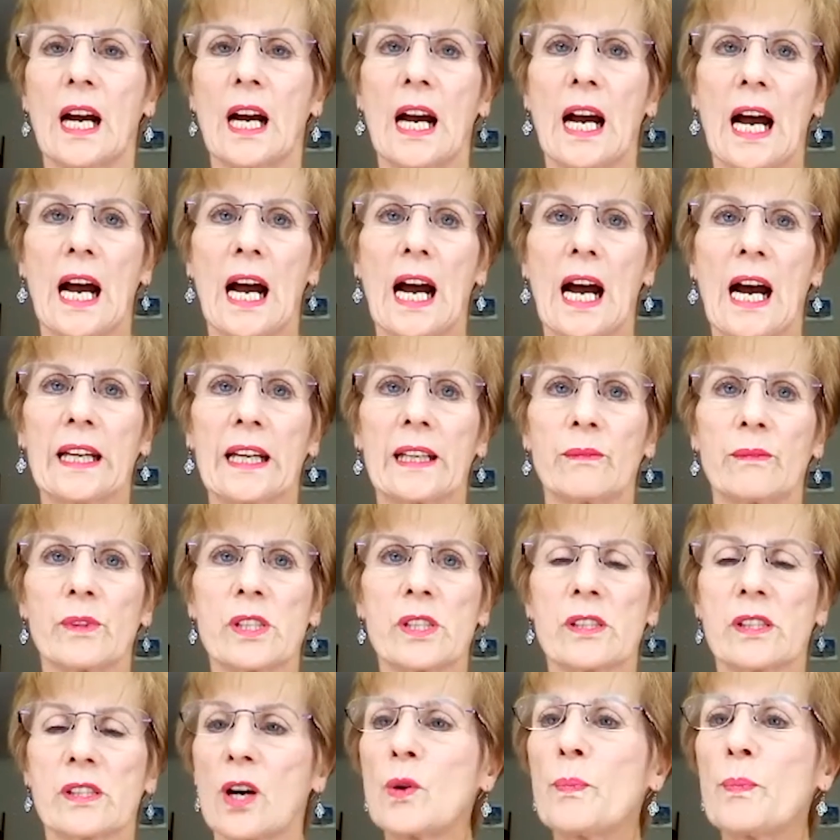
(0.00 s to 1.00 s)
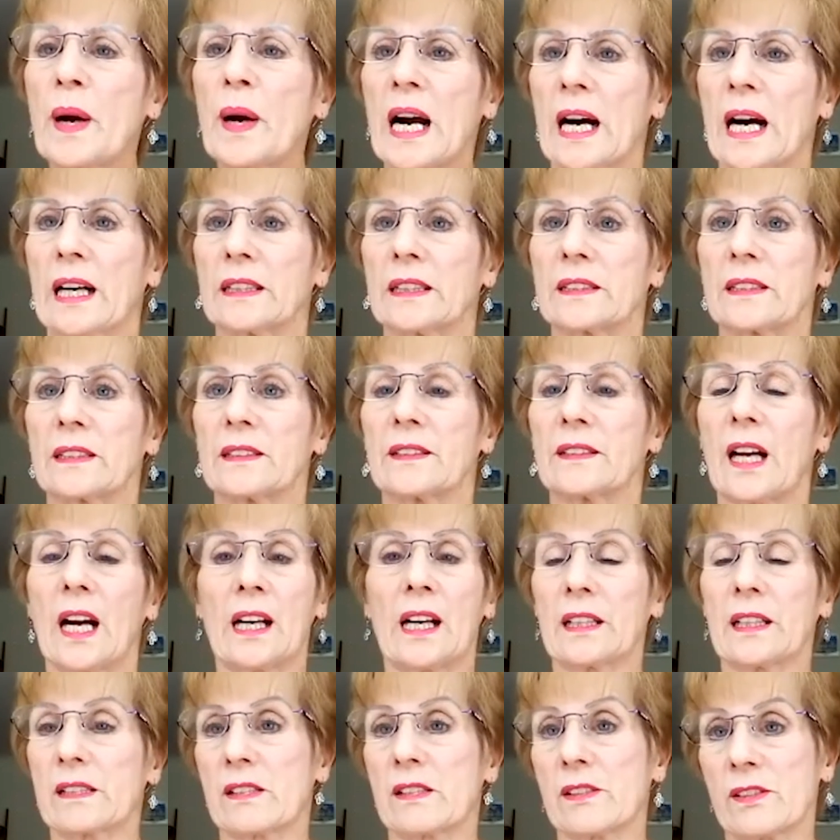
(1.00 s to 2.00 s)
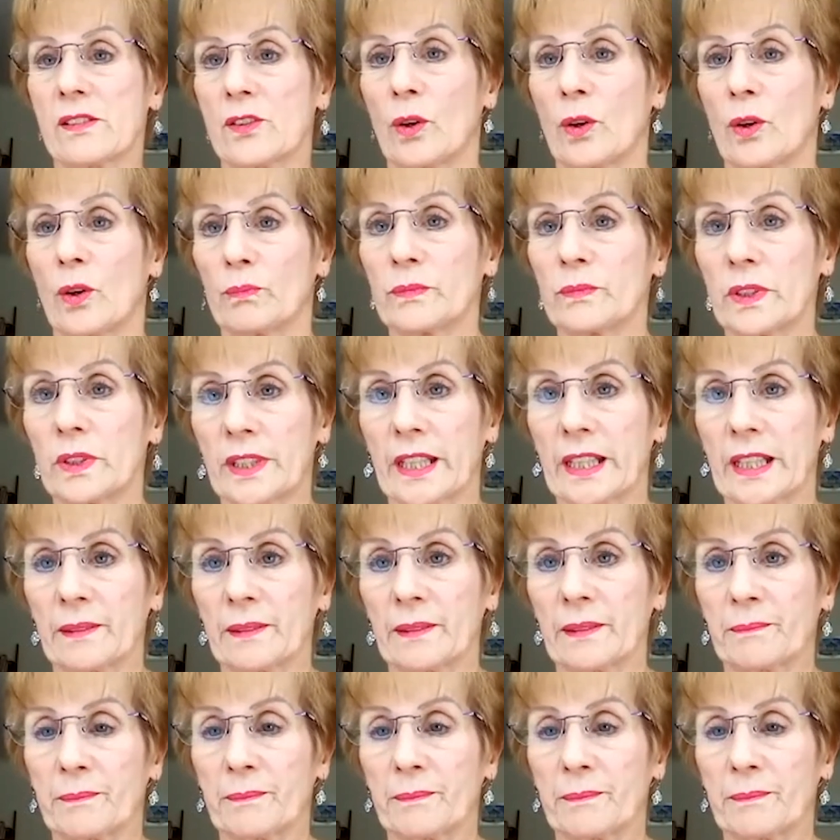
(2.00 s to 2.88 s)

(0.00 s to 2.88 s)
And it was so bad that I had to stop running.